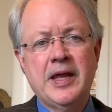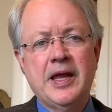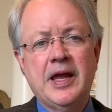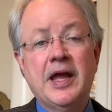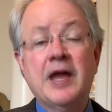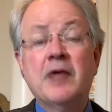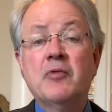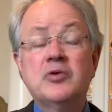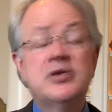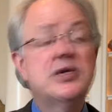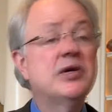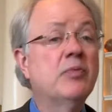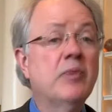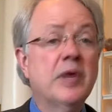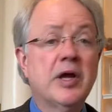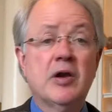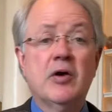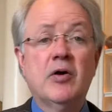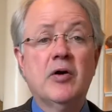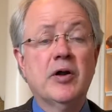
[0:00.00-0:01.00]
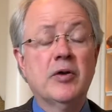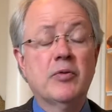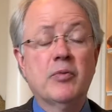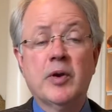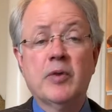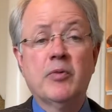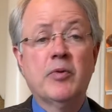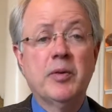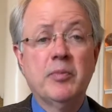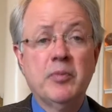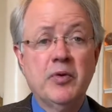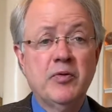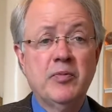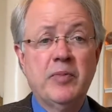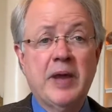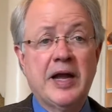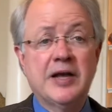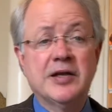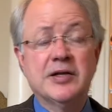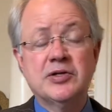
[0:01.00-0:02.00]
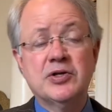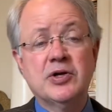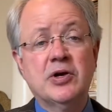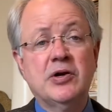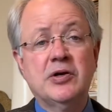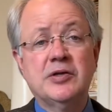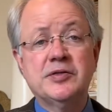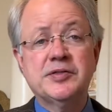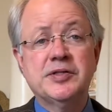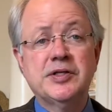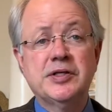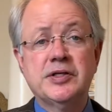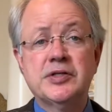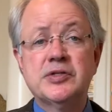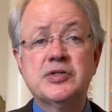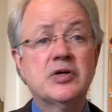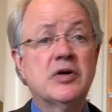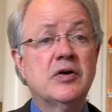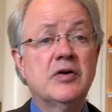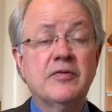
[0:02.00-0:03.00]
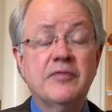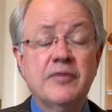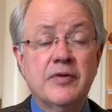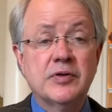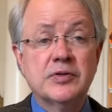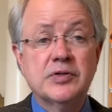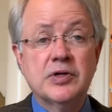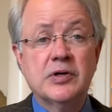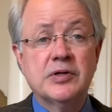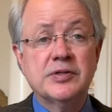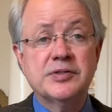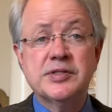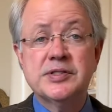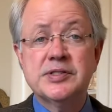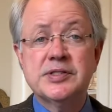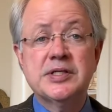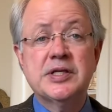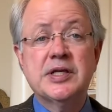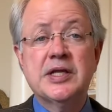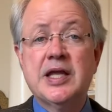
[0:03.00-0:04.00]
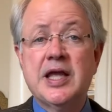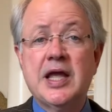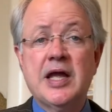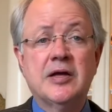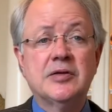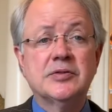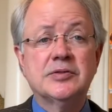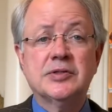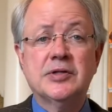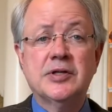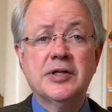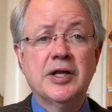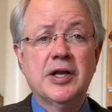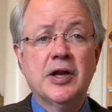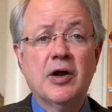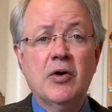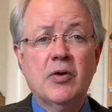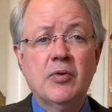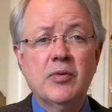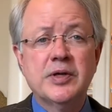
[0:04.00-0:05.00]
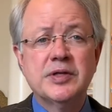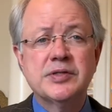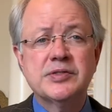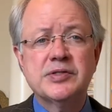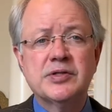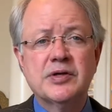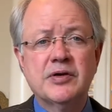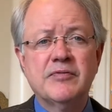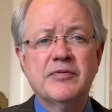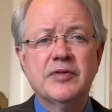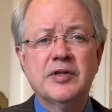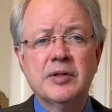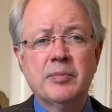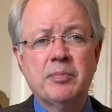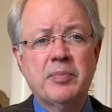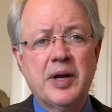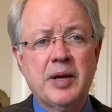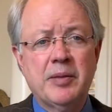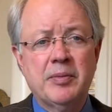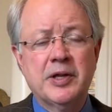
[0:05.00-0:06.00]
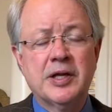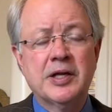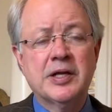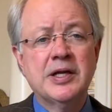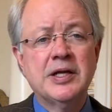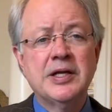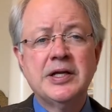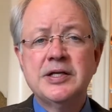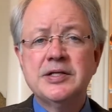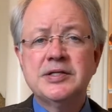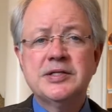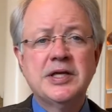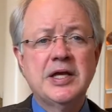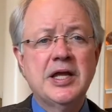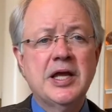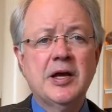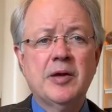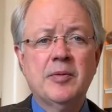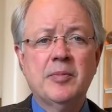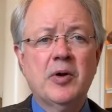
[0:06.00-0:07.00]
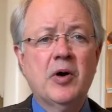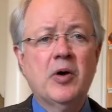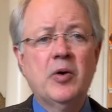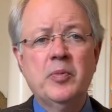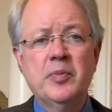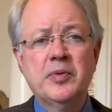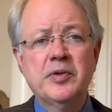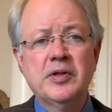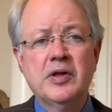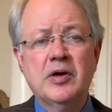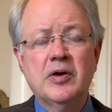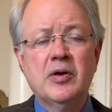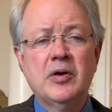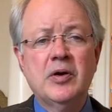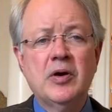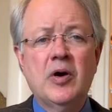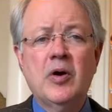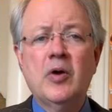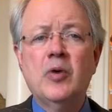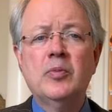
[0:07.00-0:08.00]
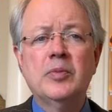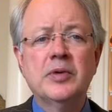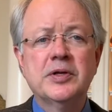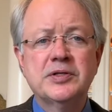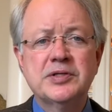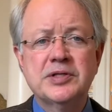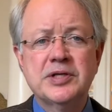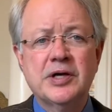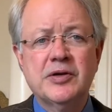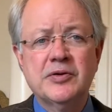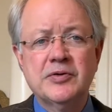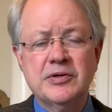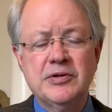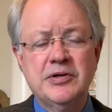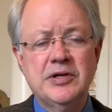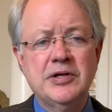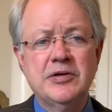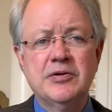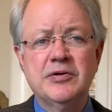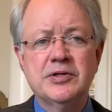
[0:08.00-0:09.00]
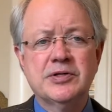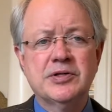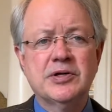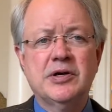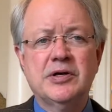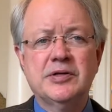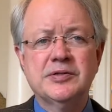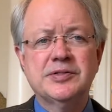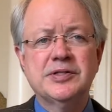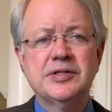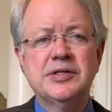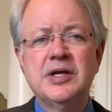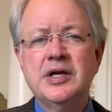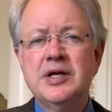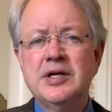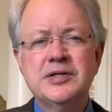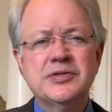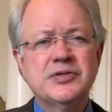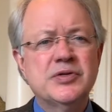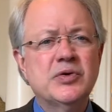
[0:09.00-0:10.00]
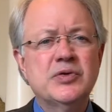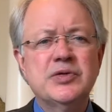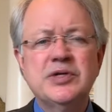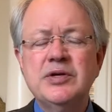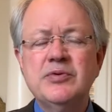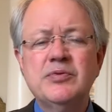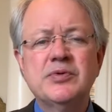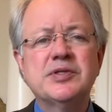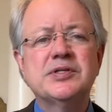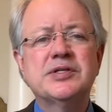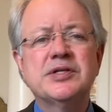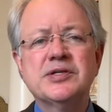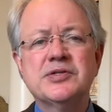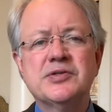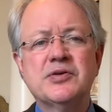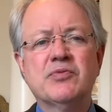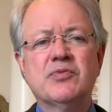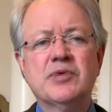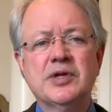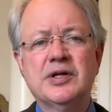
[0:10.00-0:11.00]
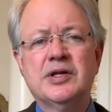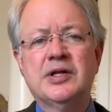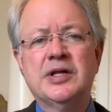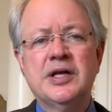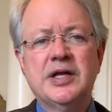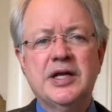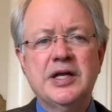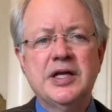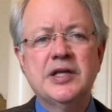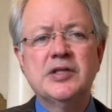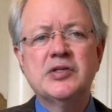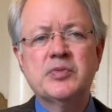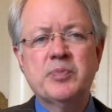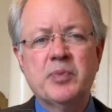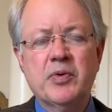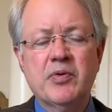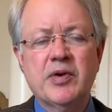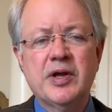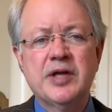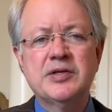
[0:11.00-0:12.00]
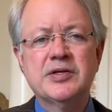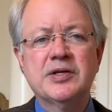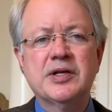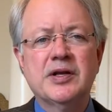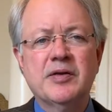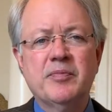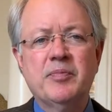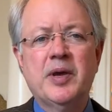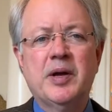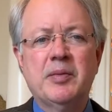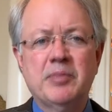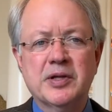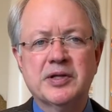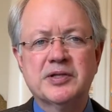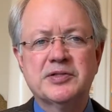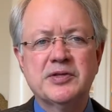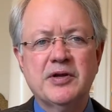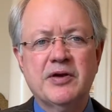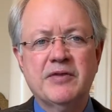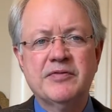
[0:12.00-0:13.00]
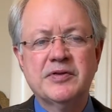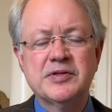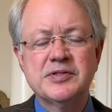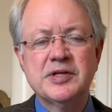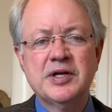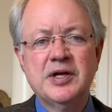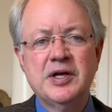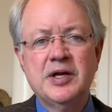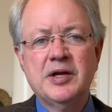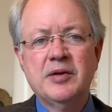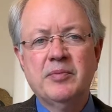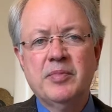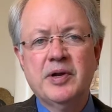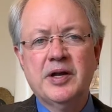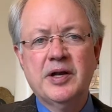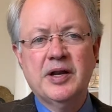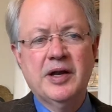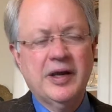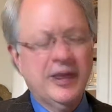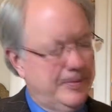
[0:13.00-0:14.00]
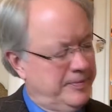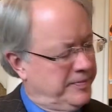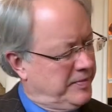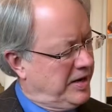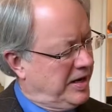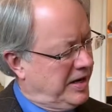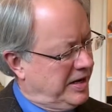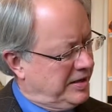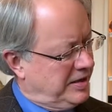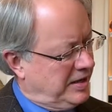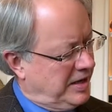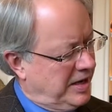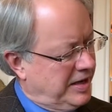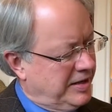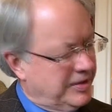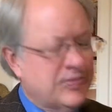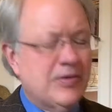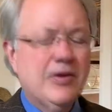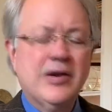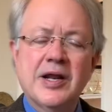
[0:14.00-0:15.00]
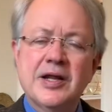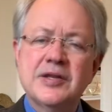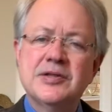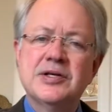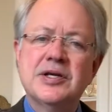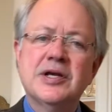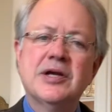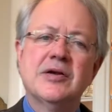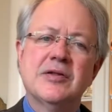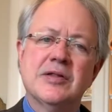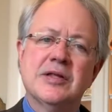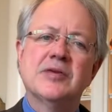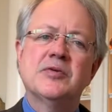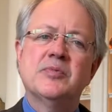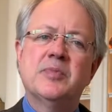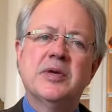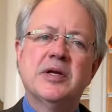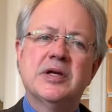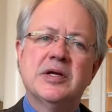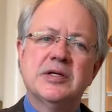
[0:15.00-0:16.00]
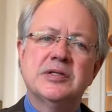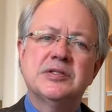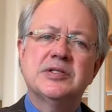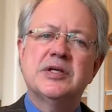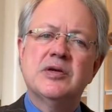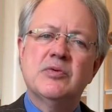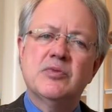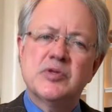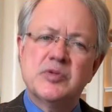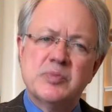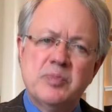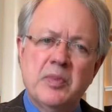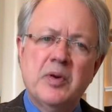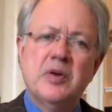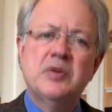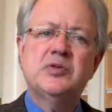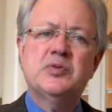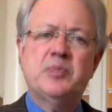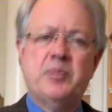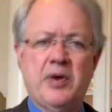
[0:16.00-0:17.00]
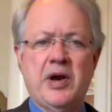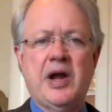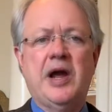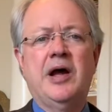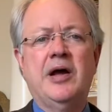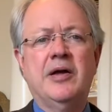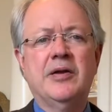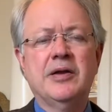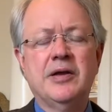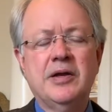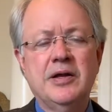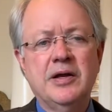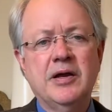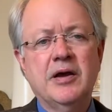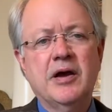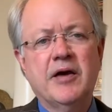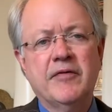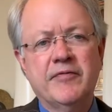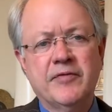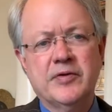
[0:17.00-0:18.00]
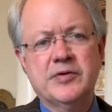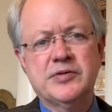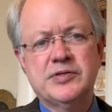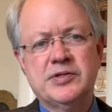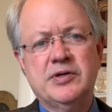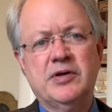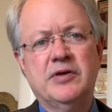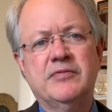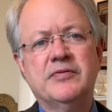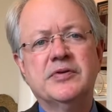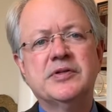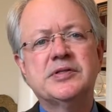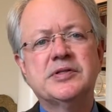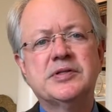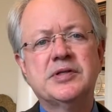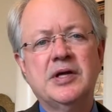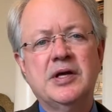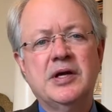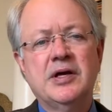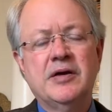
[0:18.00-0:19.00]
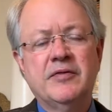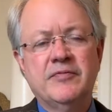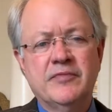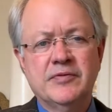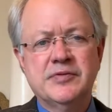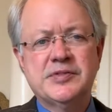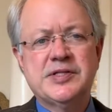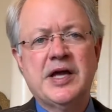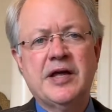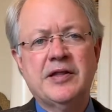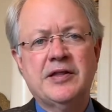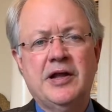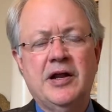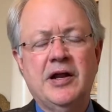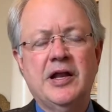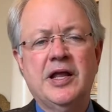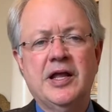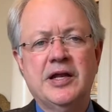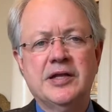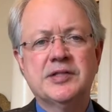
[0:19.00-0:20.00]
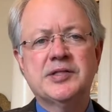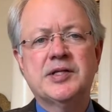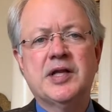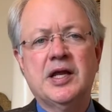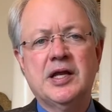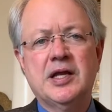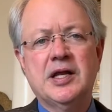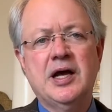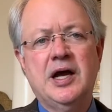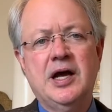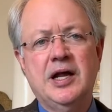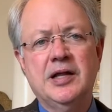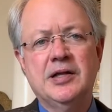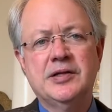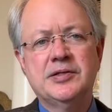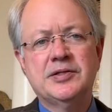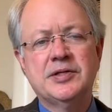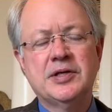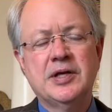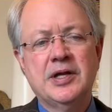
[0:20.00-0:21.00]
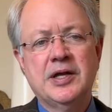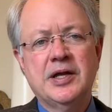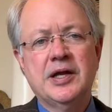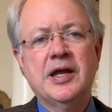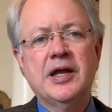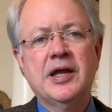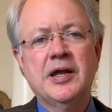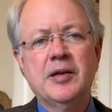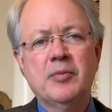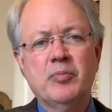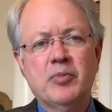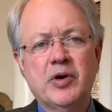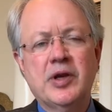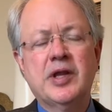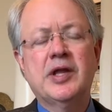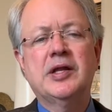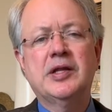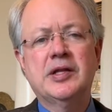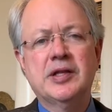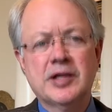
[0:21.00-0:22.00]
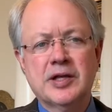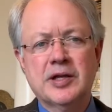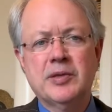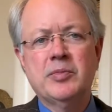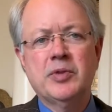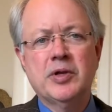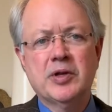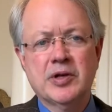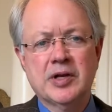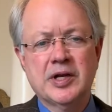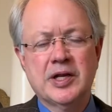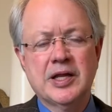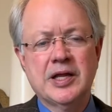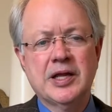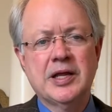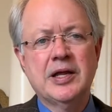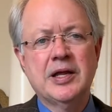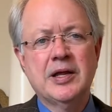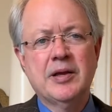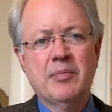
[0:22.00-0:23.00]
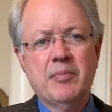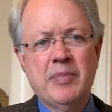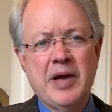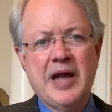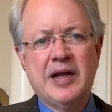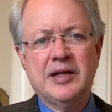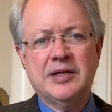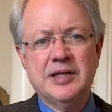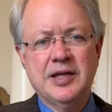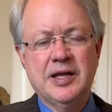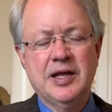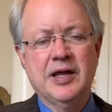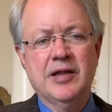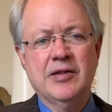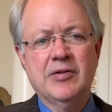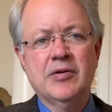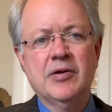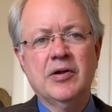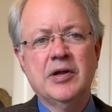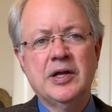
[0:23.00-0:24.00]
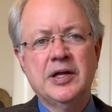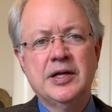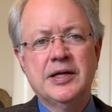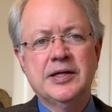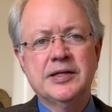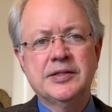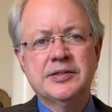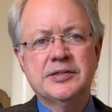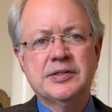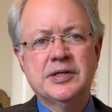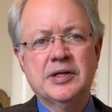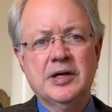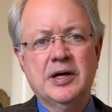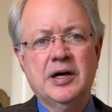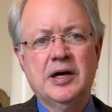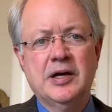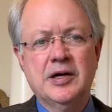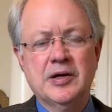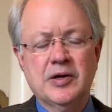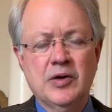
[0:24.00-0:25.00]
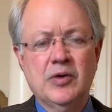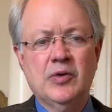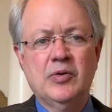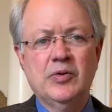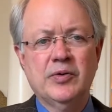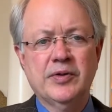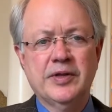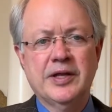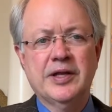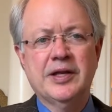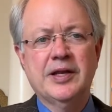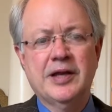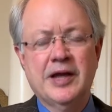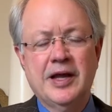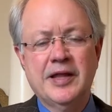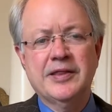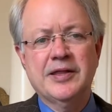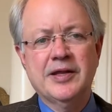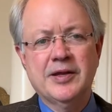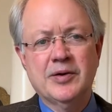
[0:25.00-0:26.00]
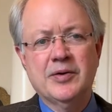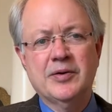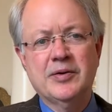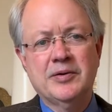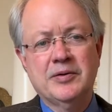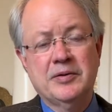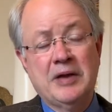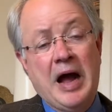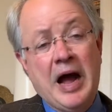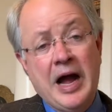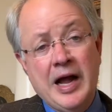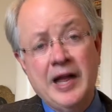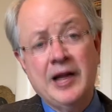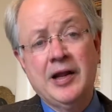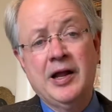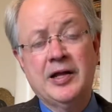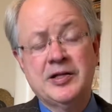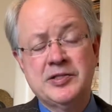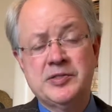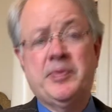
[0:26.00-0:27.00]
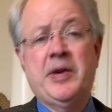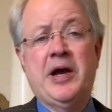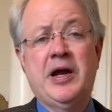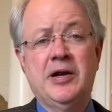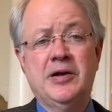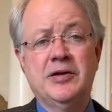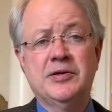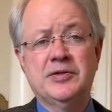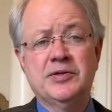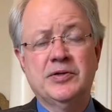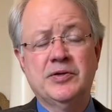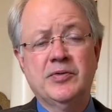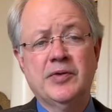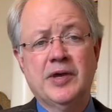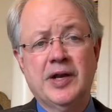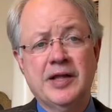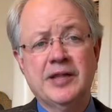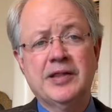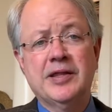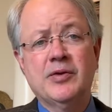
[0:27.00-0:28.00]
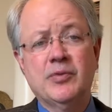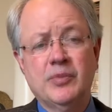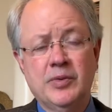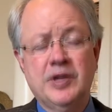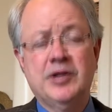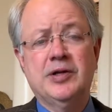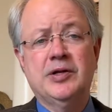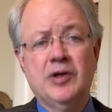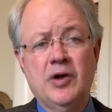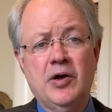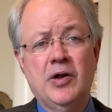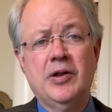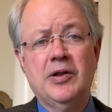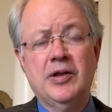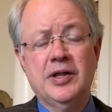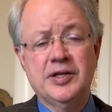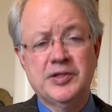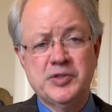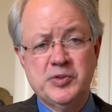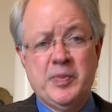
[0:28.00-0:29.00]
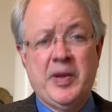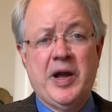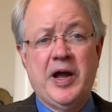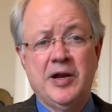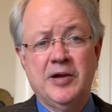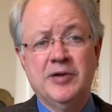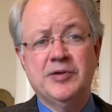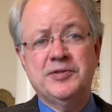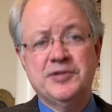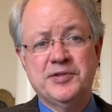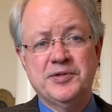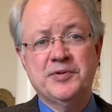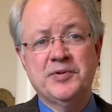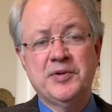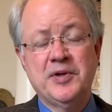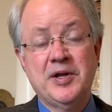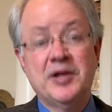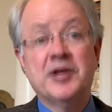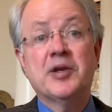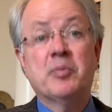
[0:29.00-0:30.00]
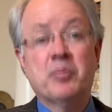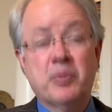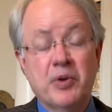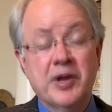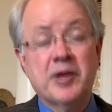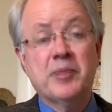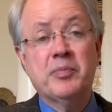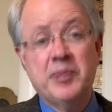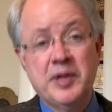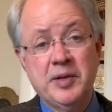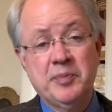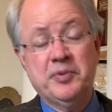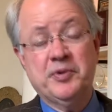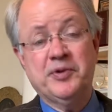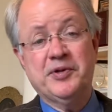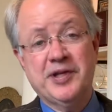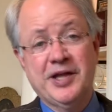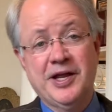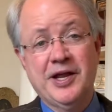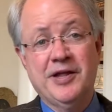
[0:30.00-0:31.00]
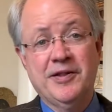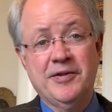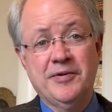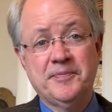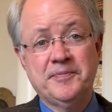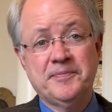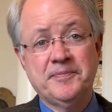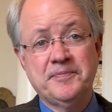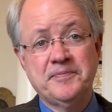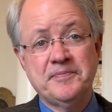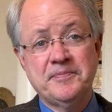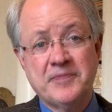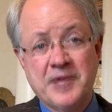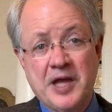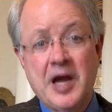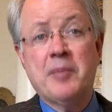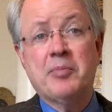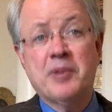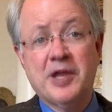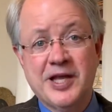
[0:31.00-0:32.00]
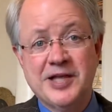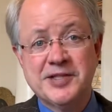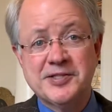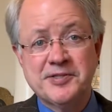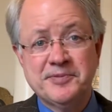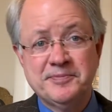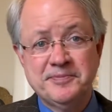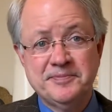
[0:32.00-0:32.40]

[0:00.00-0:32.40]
And she went on when we moved back to Charleston to serve on Charleston City Council and always serving the public. She helped open the homeless shelter here in Charleston. So she was just a real inspiration of public service. But I thought I'd share this because she was most proud of her service for South Carolina State College and bringing the community back together. It's a goal that I think I aspire to, and I think we could all aspire to bring people together. God bless.